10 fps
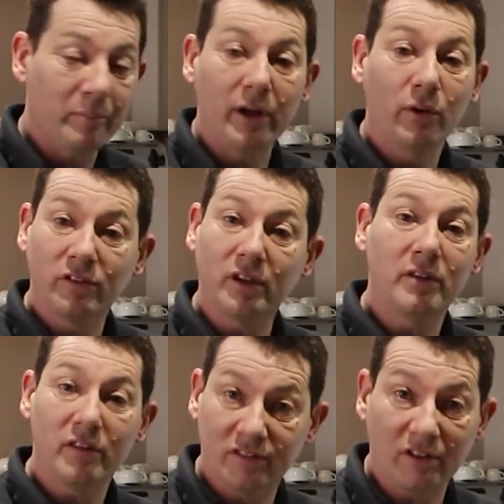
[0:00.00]
but also
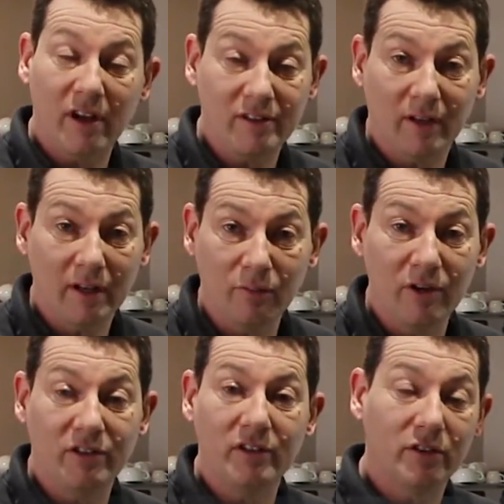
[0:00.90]
the size of it,
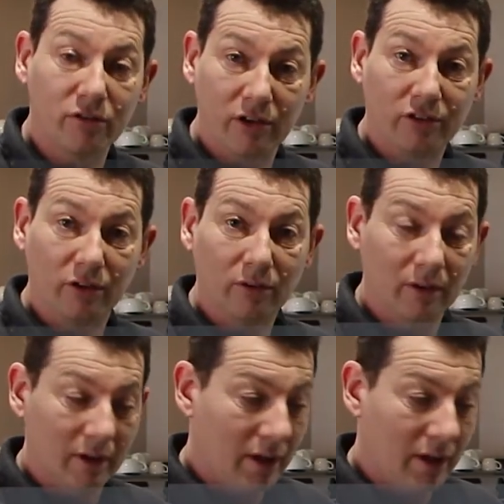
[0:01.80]
which is crucial.